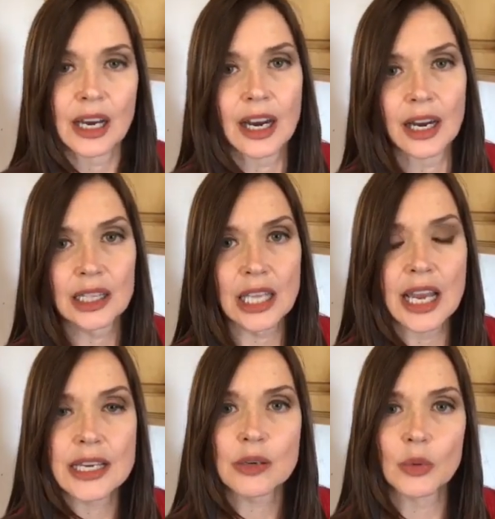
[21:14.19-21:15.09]

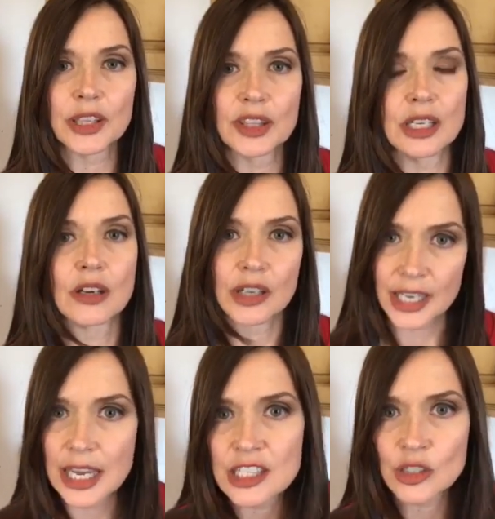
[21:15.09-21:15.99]
like with the
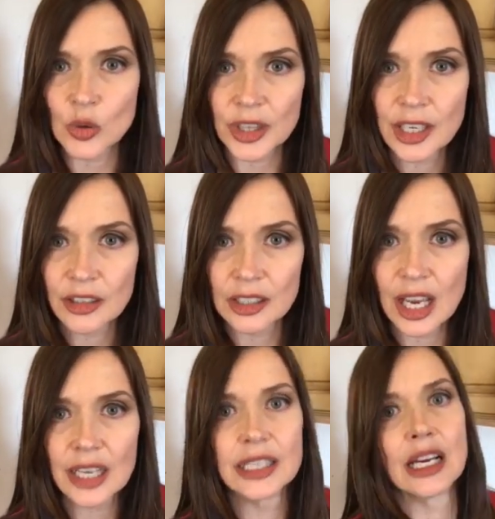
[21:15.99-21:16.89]
hurricanes in North
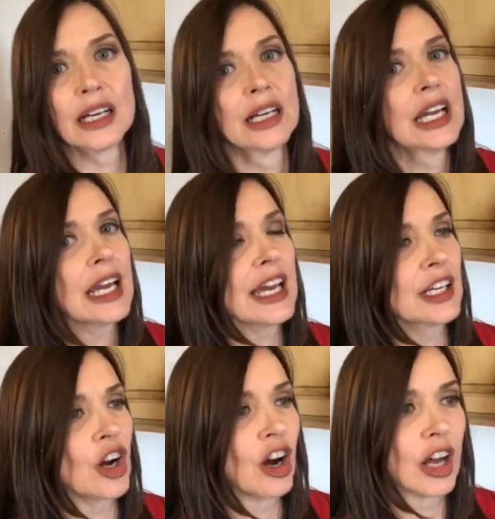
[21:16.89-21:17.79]
Carolina
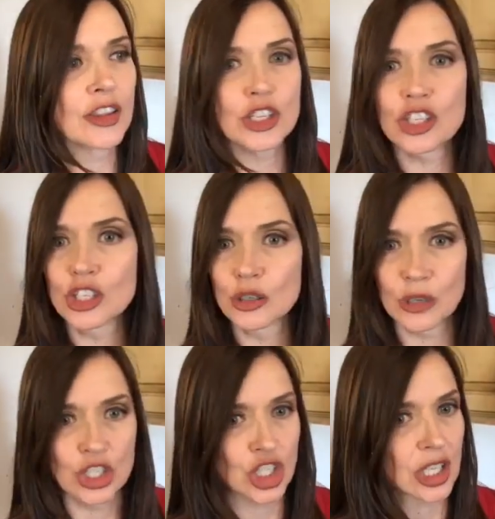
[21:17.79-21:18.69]
and all the
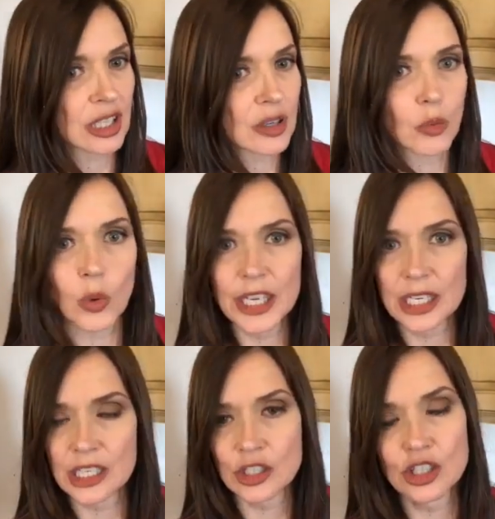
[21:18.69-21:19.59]
sewage that
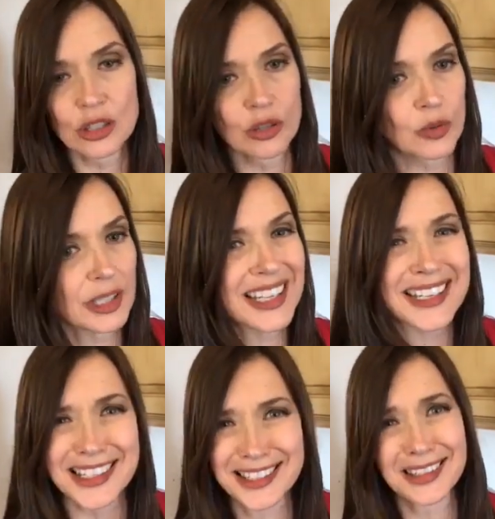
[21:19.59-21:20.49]
went into,
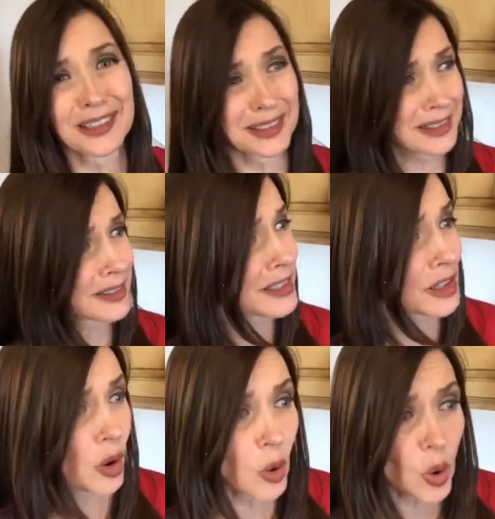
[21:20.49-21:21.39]
yes.
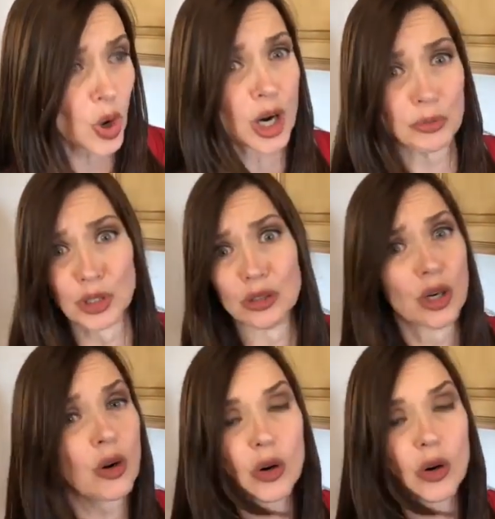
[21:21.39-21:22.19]
Horrible.